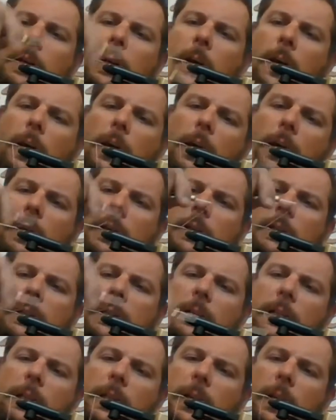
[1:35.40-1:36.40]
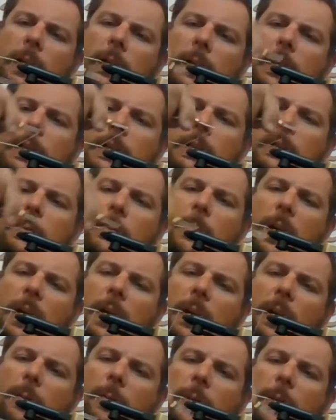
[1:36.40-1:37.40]
And like I said, the color doesn't
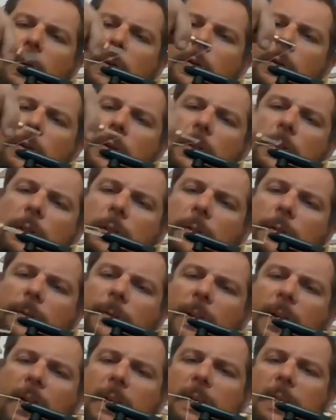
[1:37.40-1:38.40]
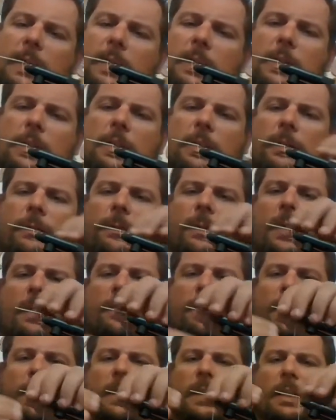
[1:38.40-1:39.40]
matter because the fly is actually so
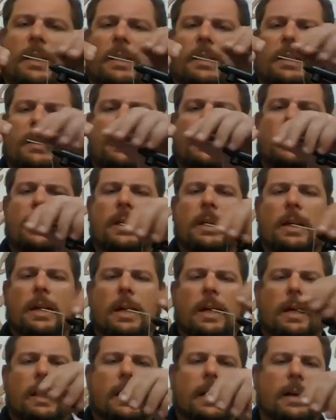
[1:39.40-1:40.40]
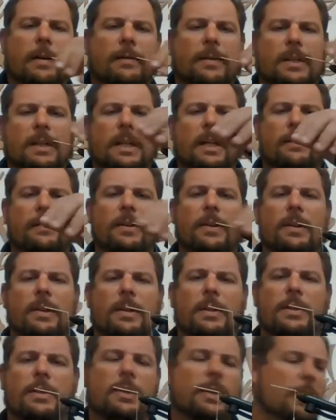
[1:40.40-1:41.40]
fluffy that it covers everything,
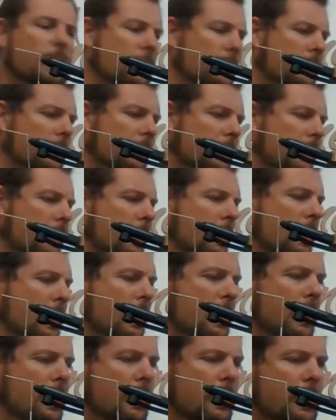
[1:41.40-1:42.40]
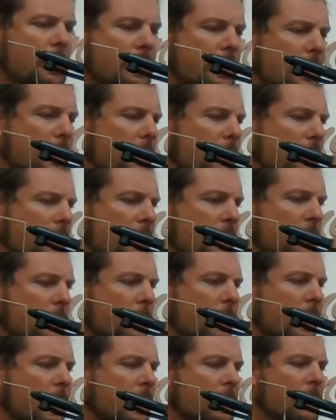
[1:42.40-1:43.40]
so there's no stress
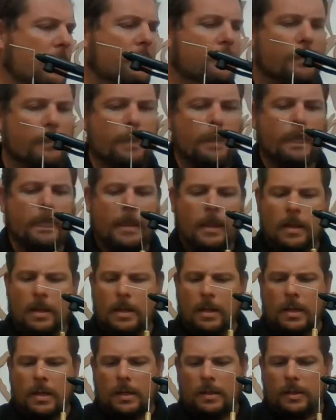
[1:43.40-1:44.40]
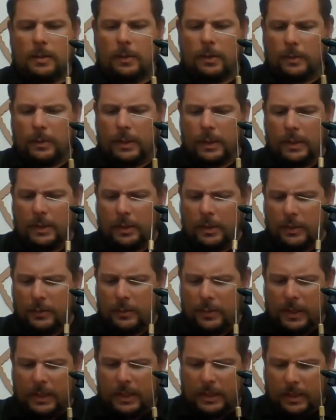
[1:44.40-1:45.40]
with that. So what we're going to do is
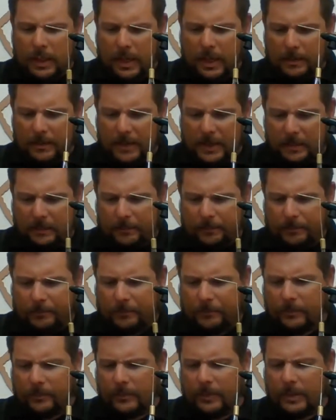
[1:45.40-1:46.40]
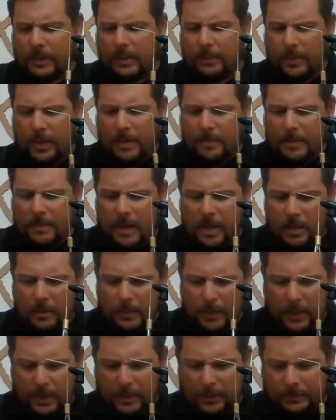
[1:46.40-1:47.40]
we're going to grab some red
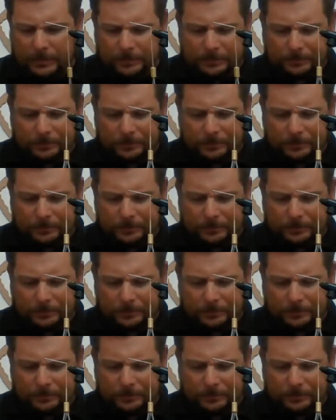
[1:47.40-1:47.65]
marabou.